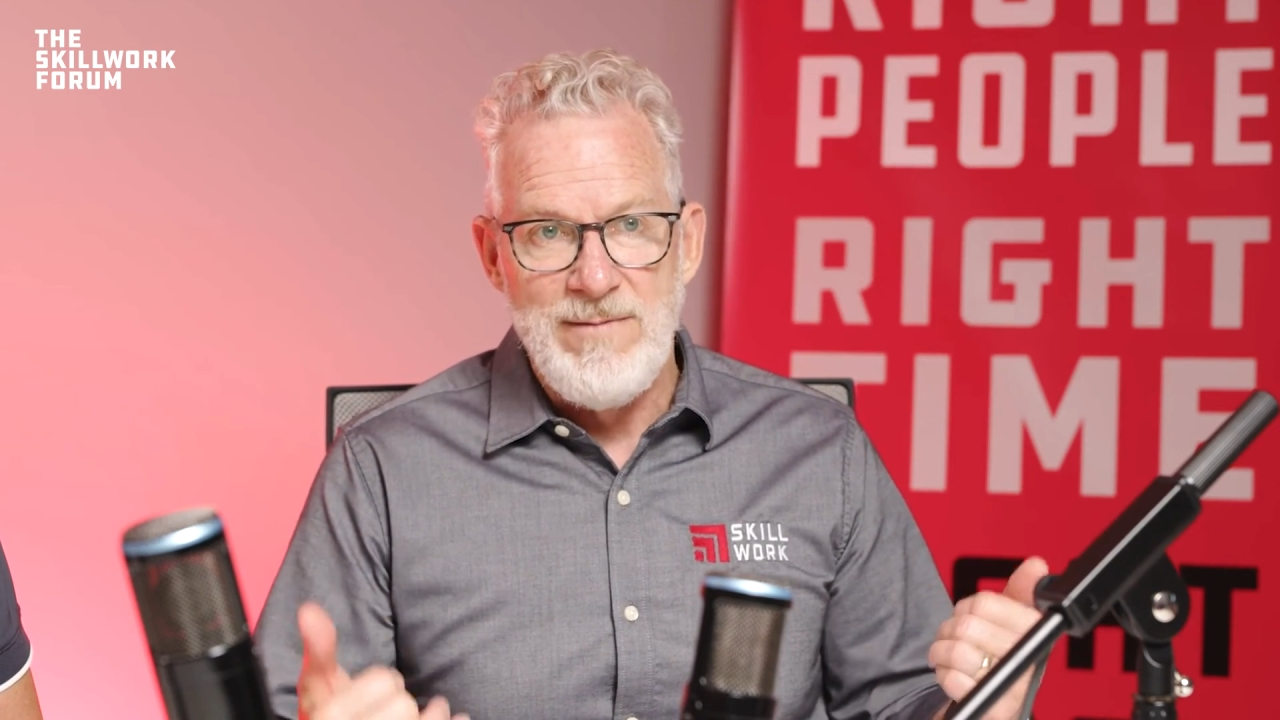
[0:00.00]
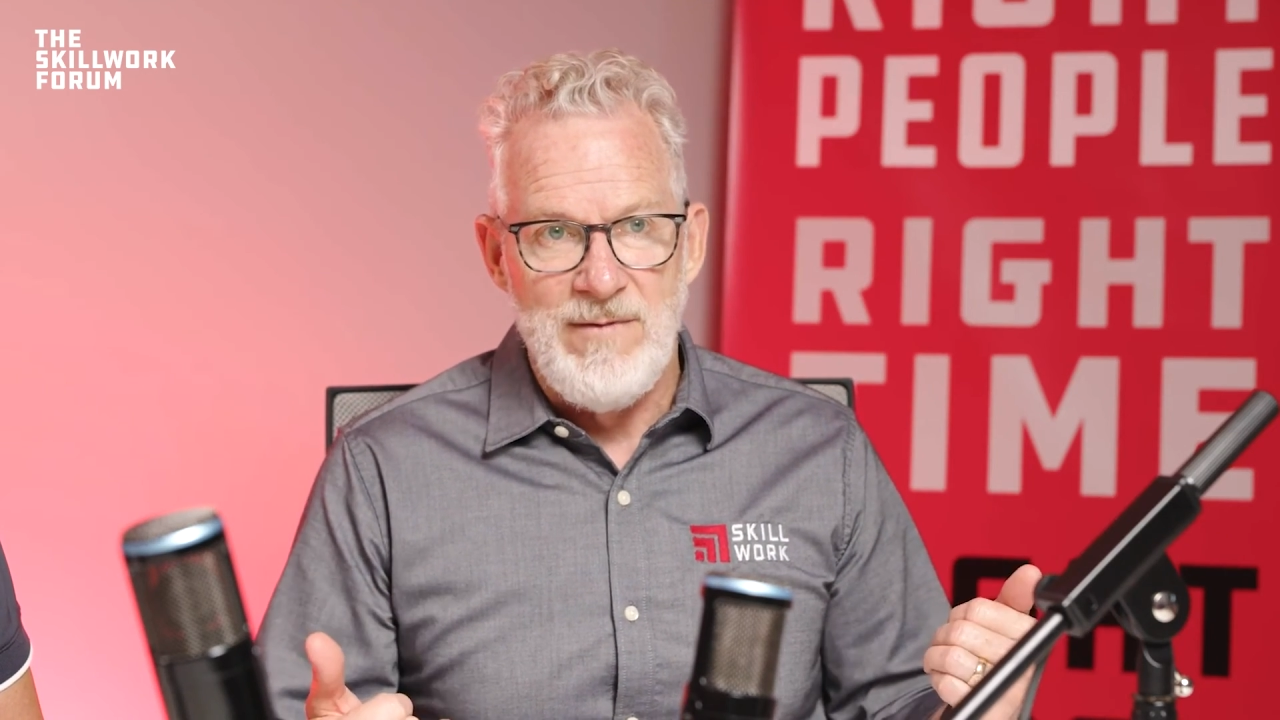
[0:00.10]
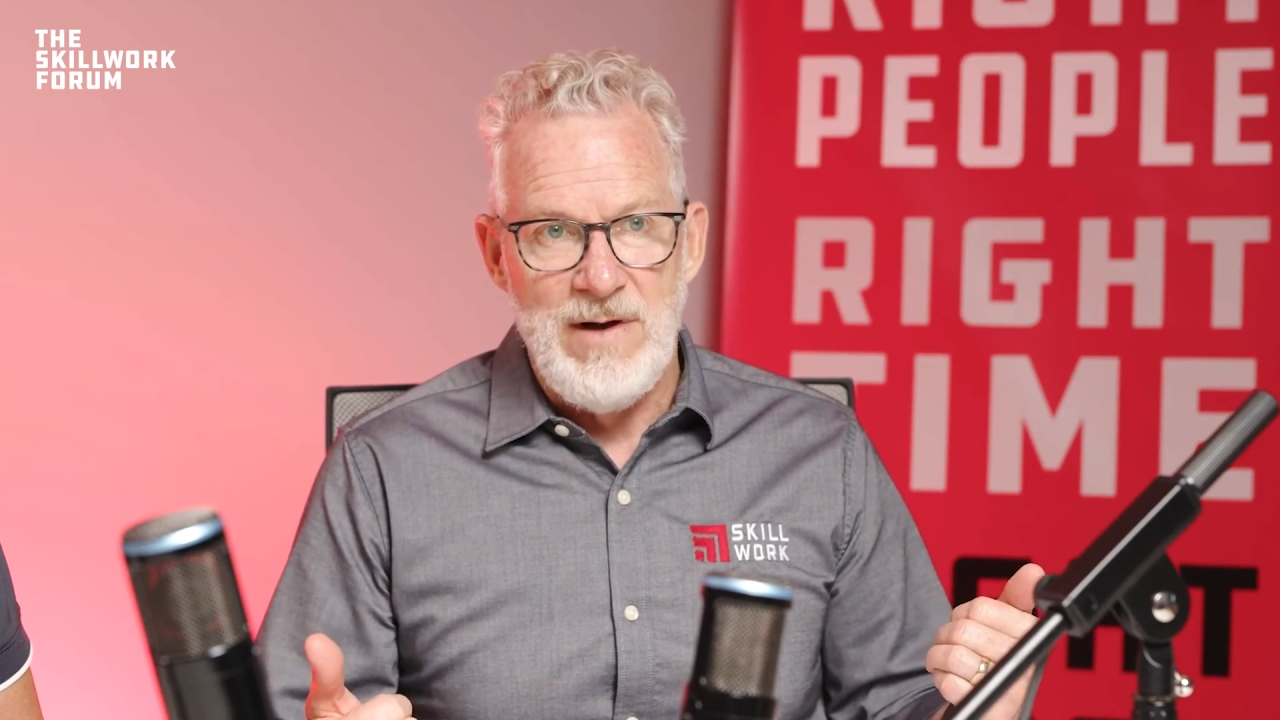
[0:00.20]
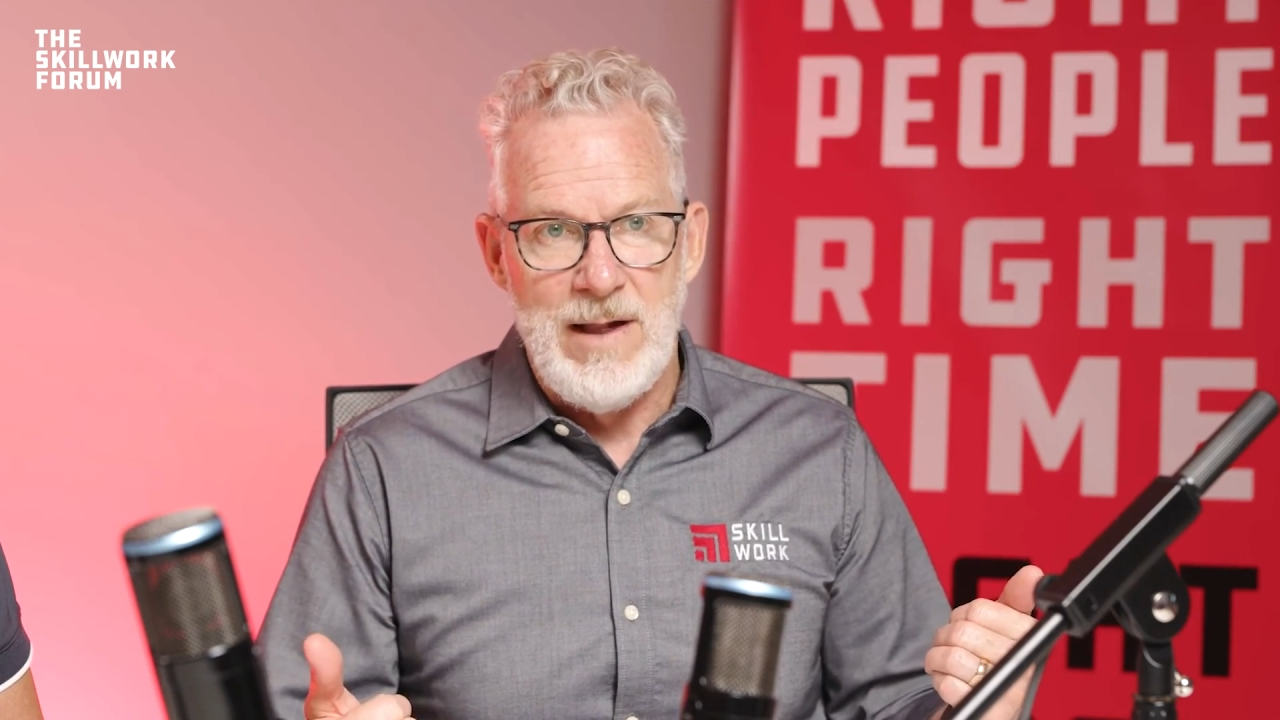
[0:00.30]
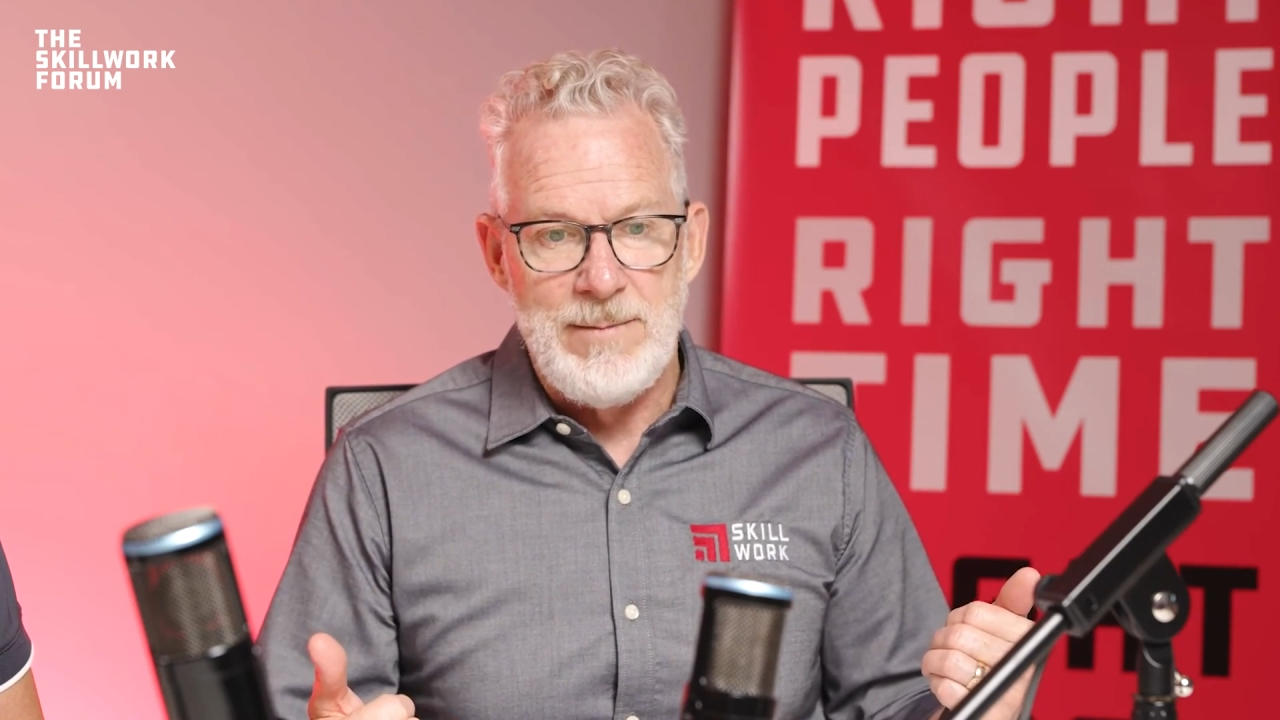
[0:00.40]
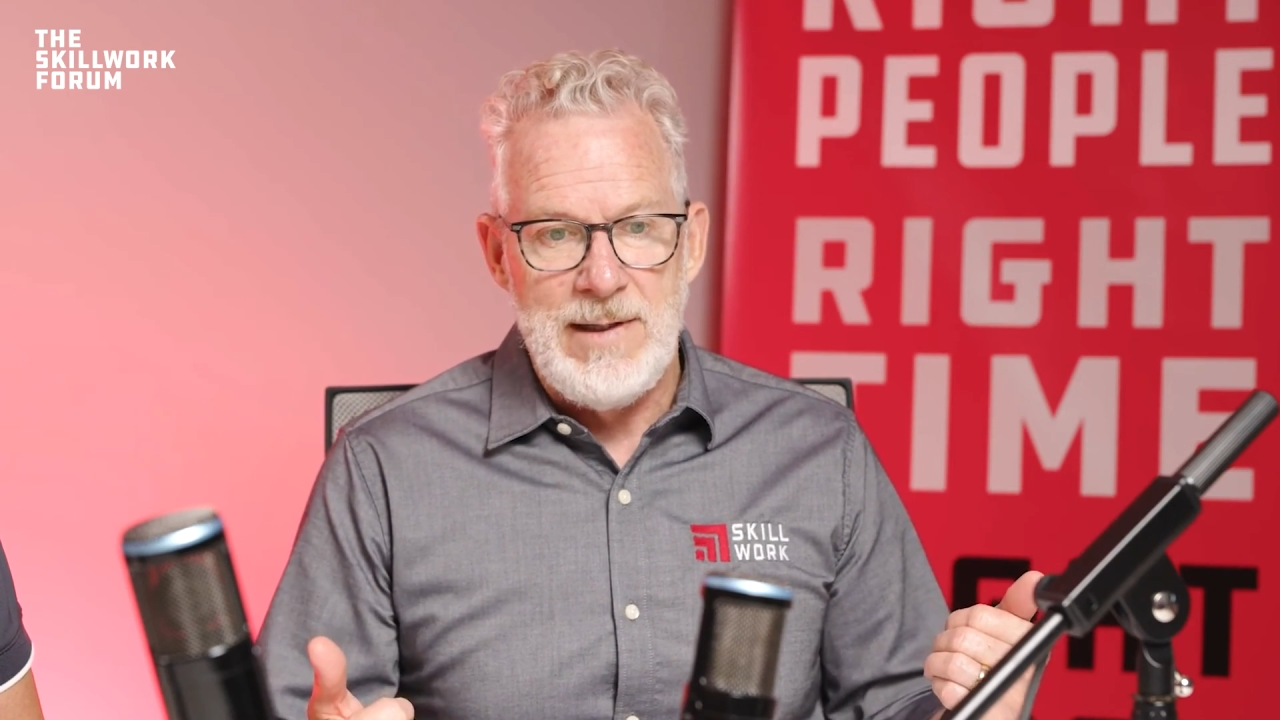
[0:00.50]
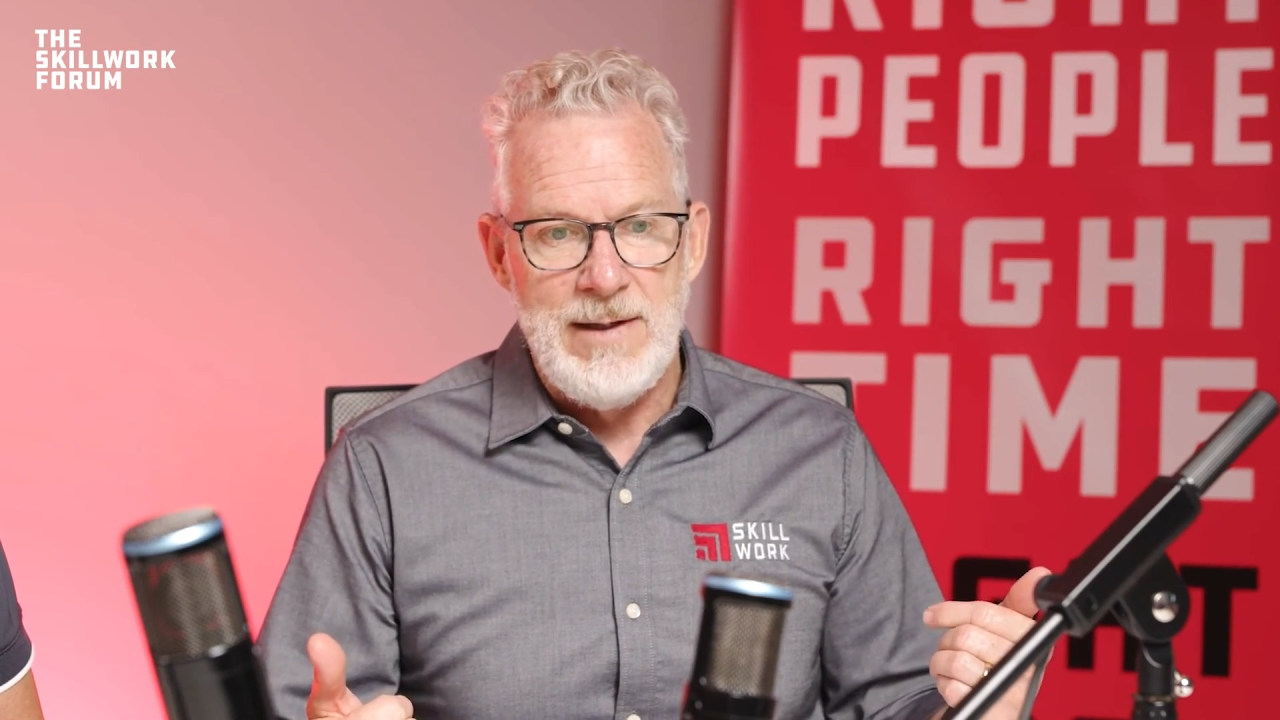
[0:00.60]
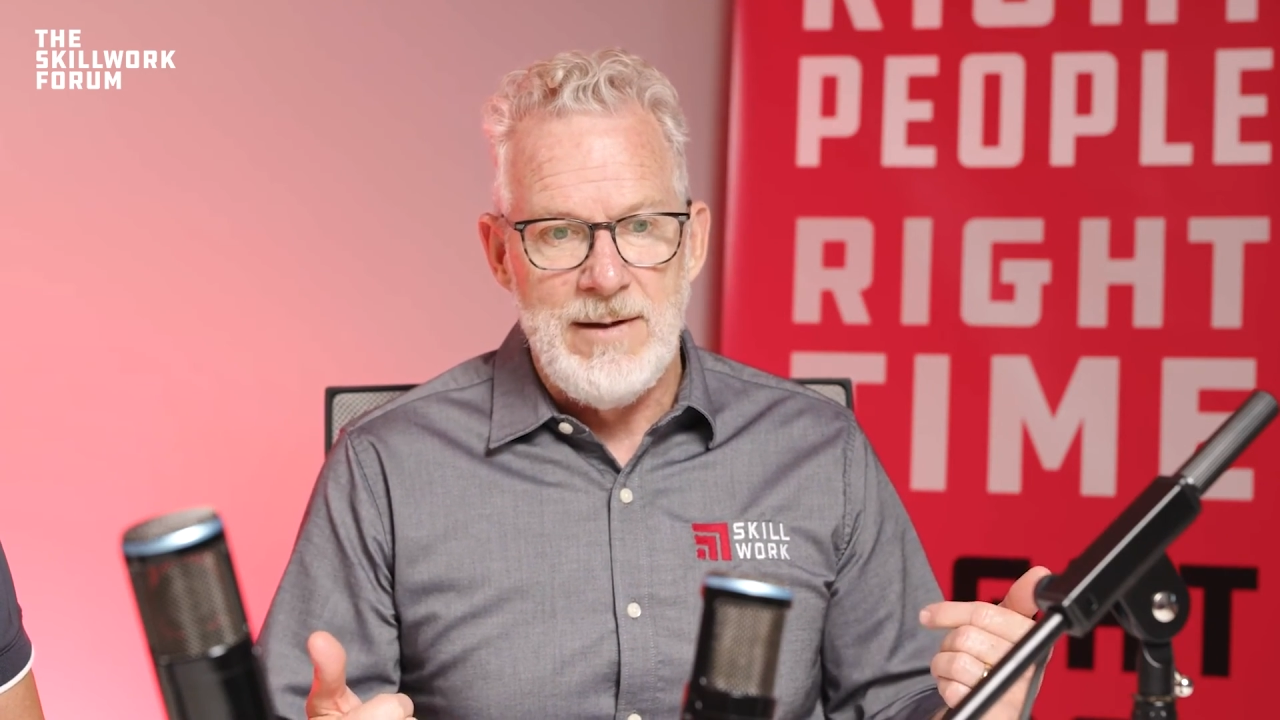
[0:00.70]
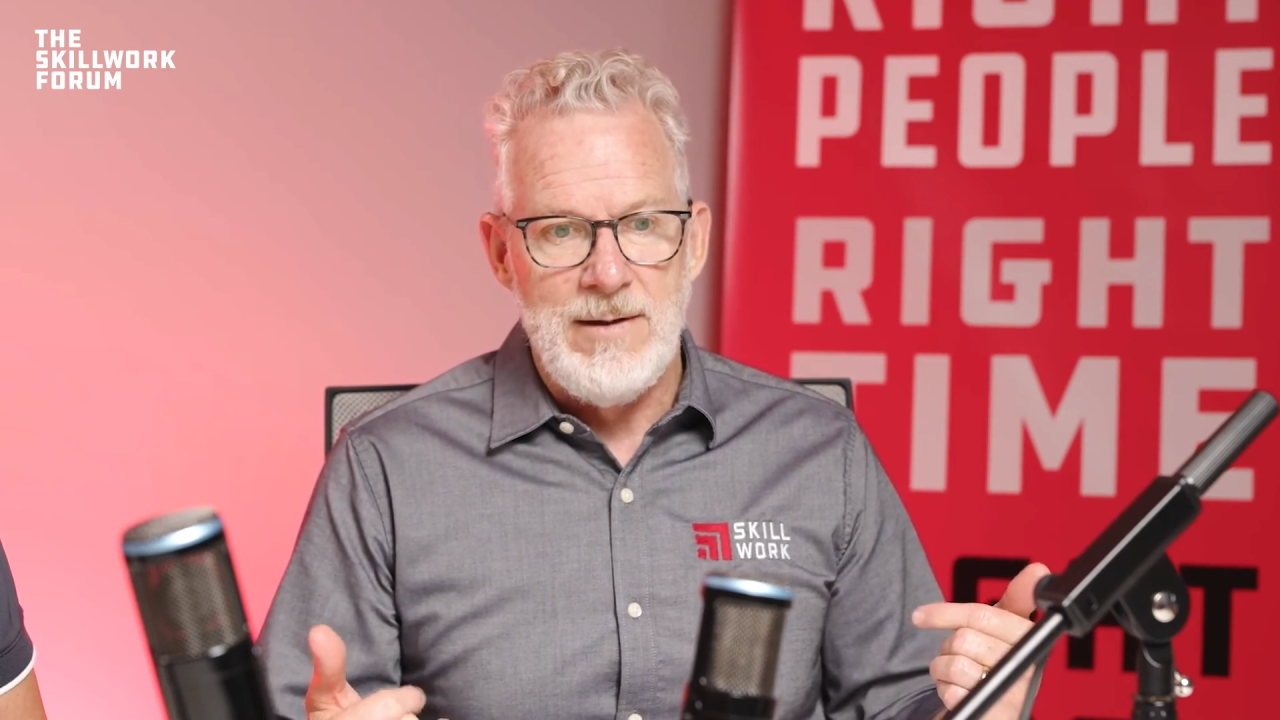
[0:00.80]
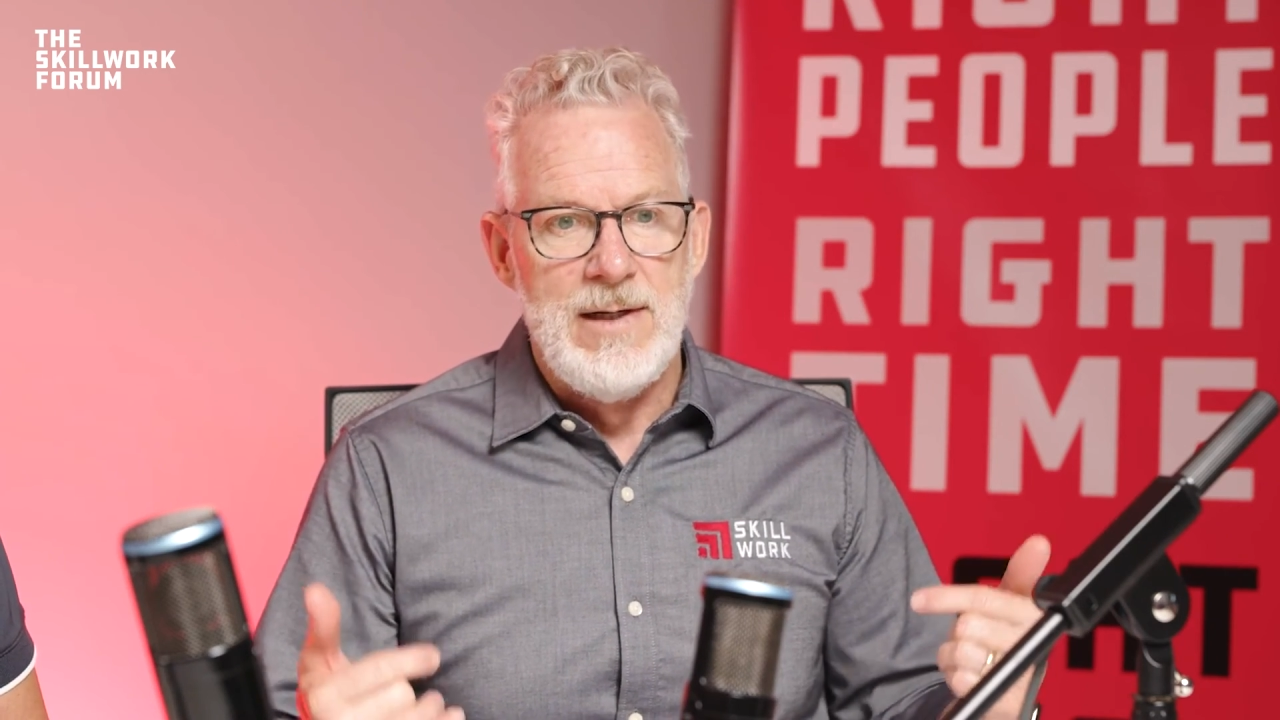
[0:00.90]
developed
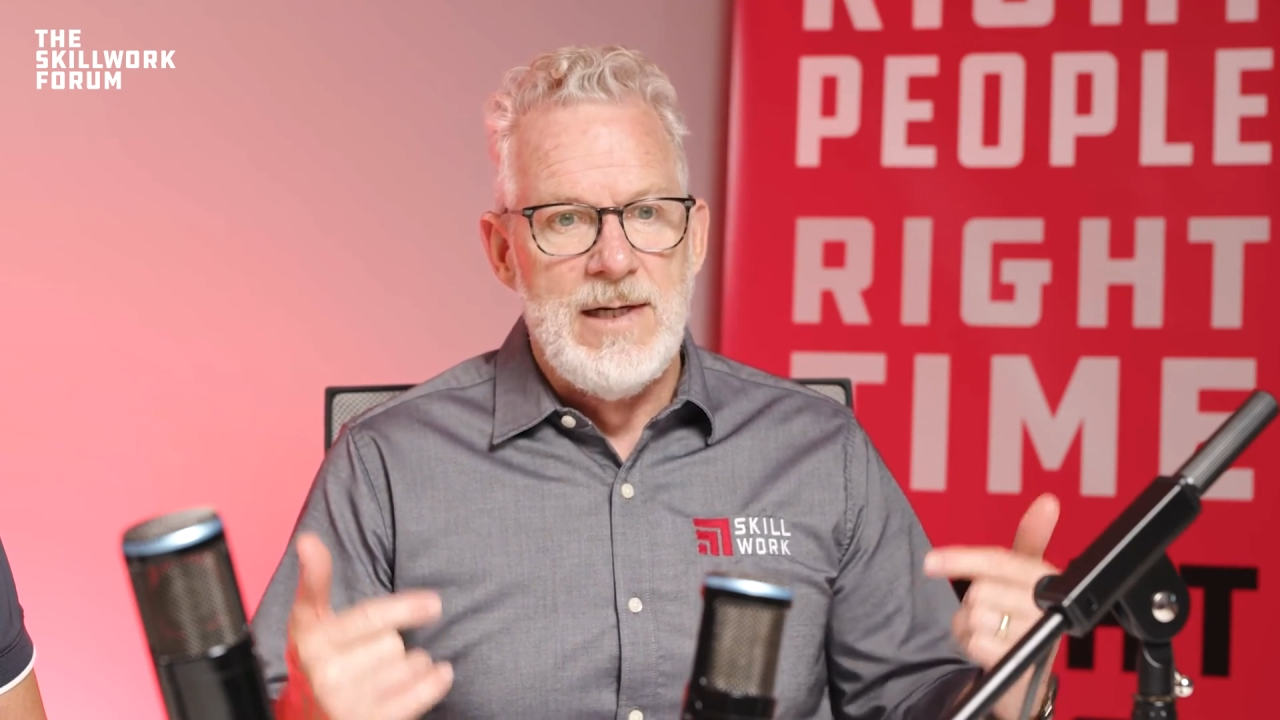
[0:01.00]
here